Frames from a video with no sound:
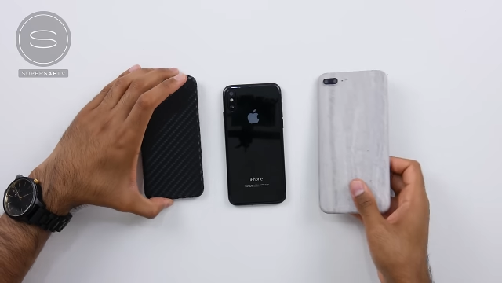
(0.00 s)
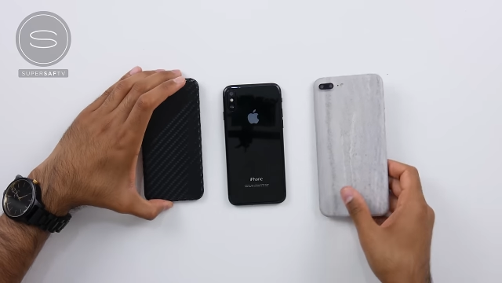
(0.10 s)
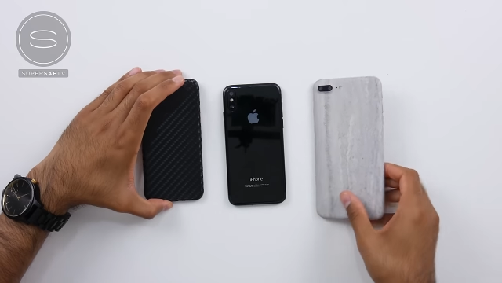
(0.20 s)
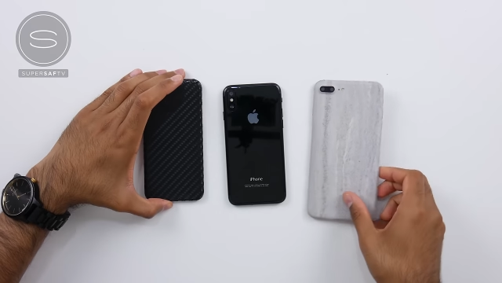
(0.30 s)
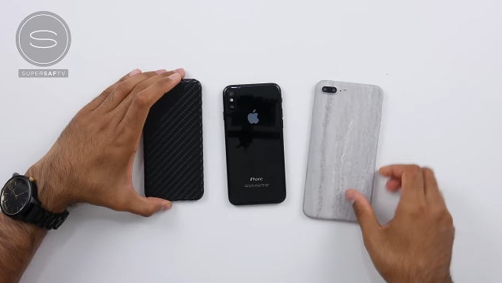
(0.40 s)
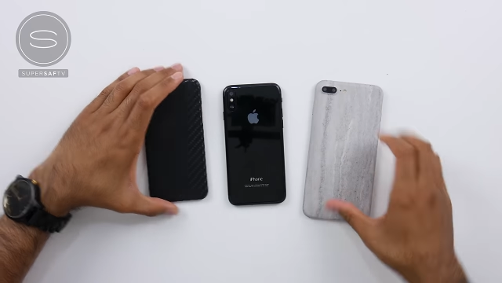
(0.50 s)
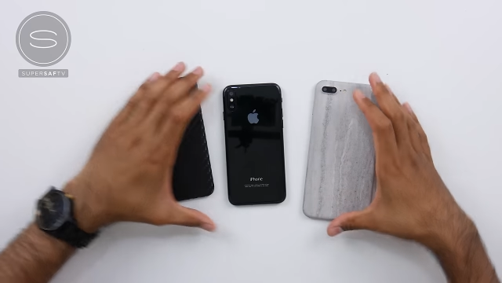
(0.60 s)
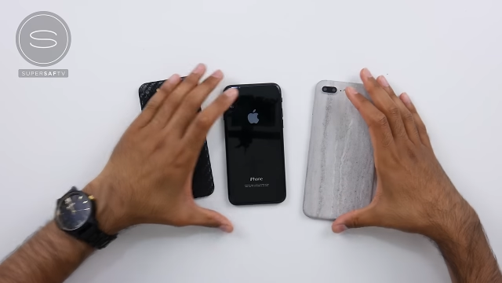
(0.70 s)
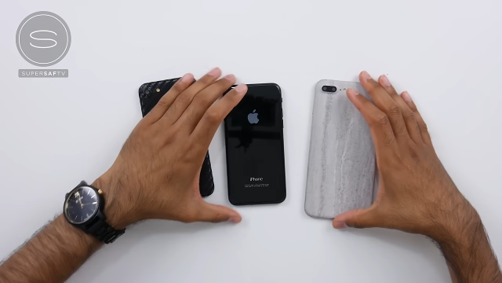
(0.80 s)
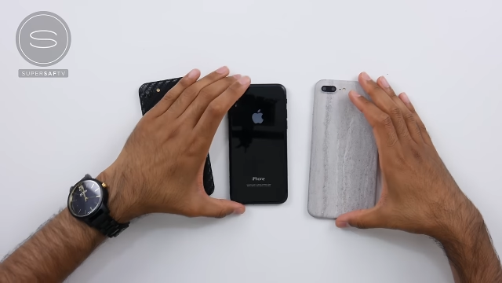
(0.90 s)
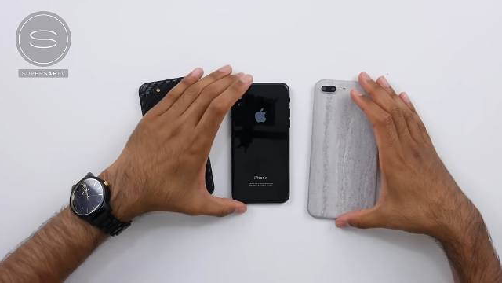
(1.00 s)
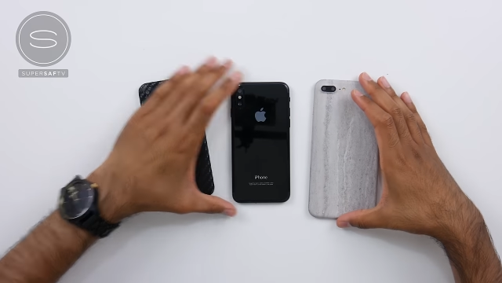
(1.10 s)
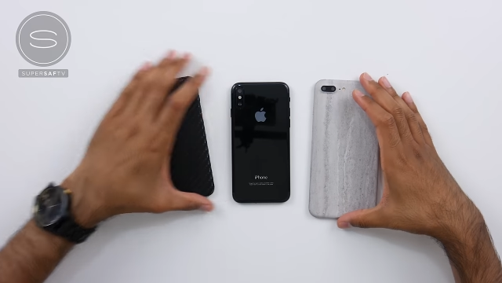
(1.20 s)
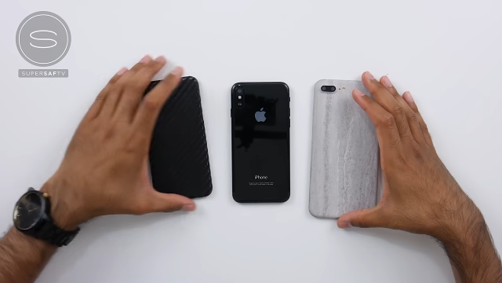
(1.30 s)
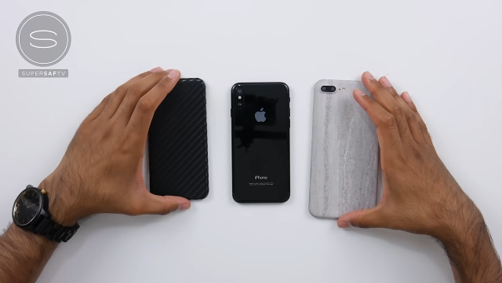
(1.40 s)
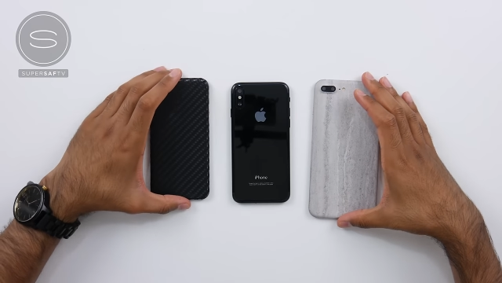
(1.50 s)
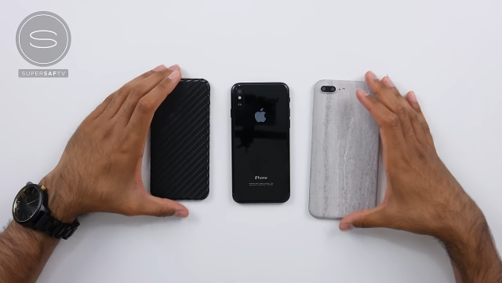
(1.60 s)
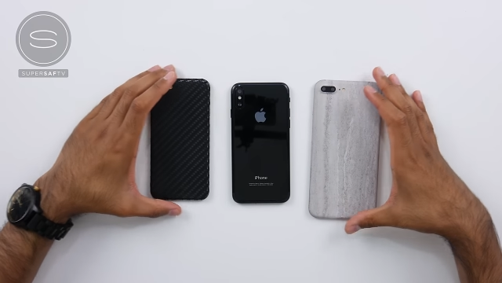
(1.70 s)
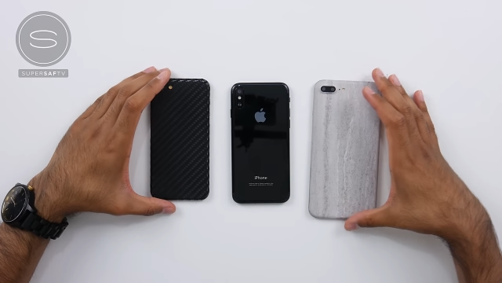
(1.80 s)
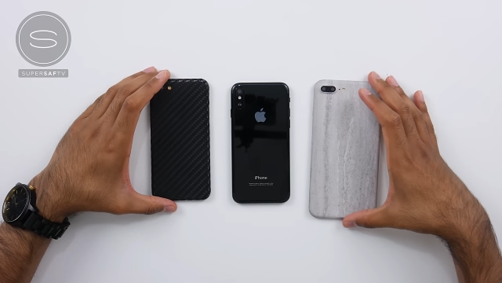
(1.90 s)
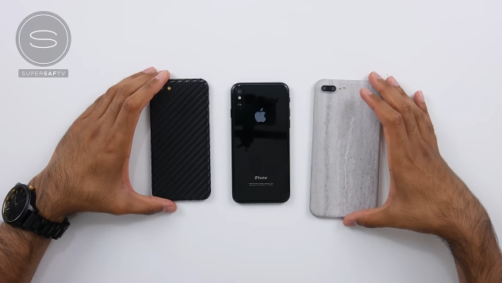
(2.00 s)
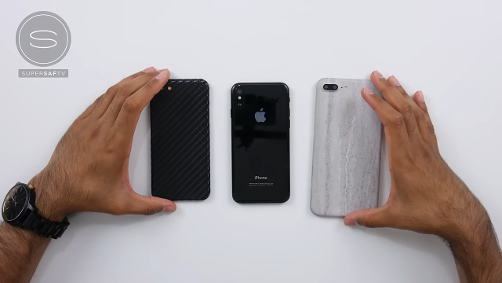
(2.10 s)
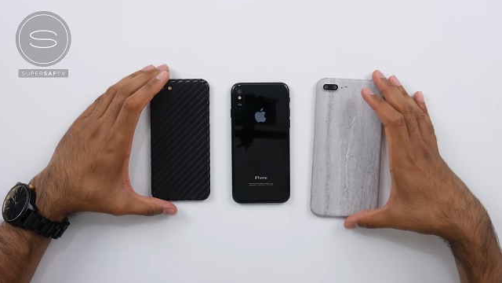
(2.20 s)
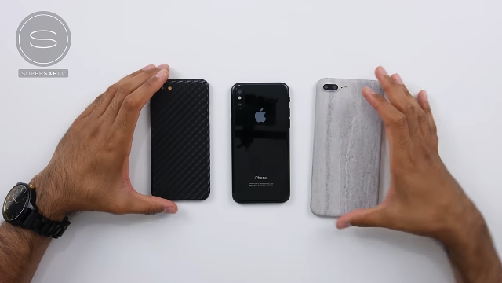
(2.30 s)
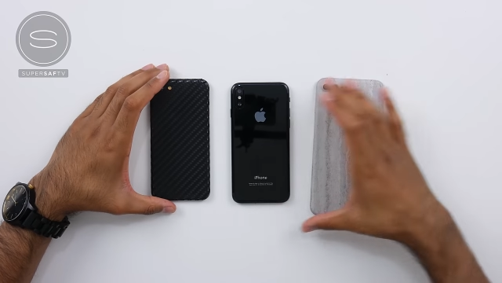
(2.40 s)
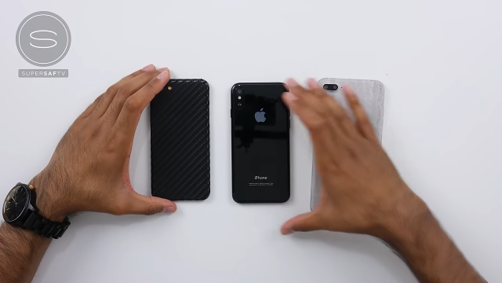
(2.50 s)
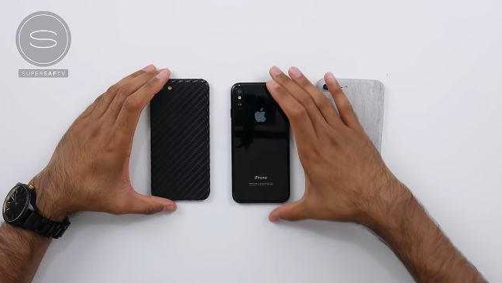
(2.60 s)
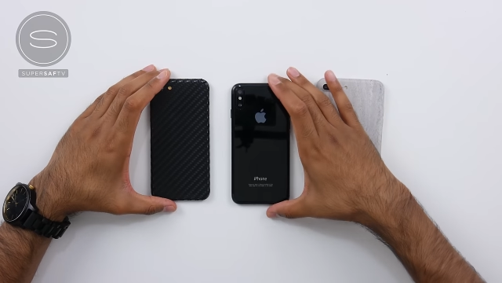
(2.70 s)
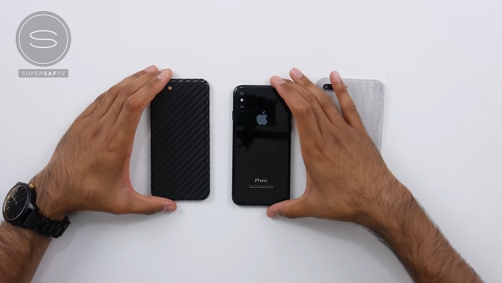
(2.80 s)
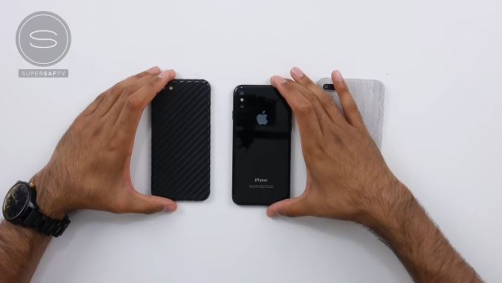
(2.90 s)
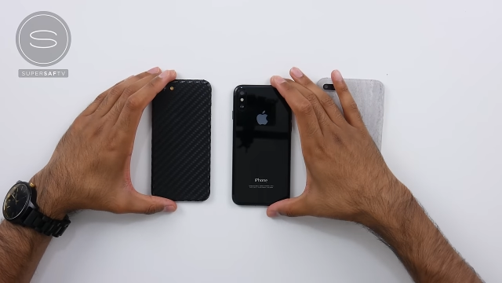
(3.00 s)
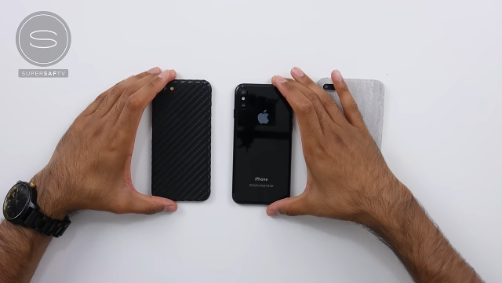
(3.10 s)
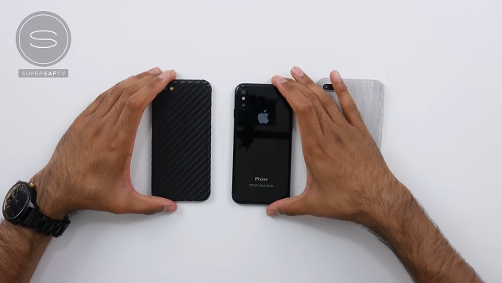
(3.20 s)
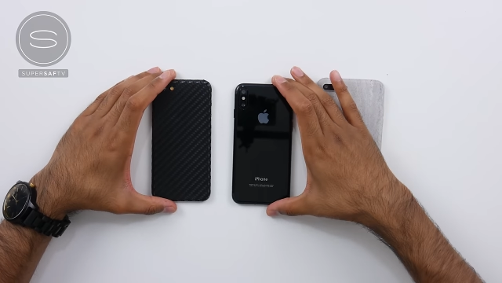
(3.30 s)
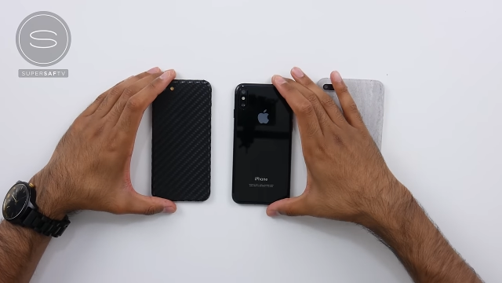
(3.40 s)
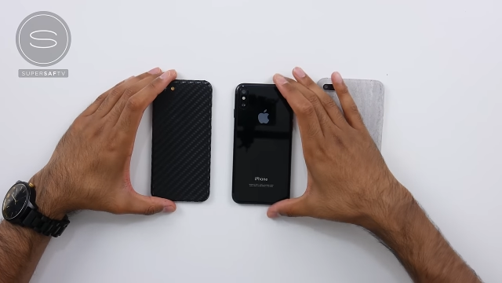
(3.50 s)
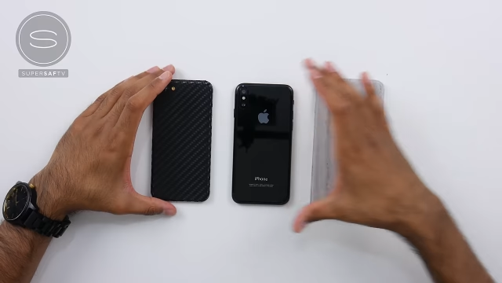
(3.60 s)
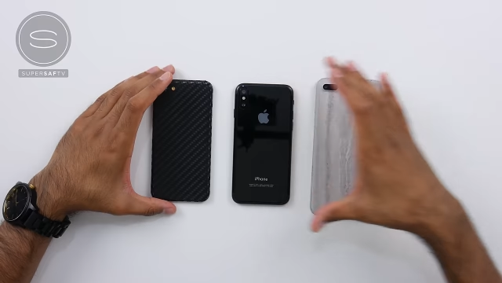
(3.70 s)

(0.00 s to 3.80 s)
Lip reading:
[unreadable: no face in view]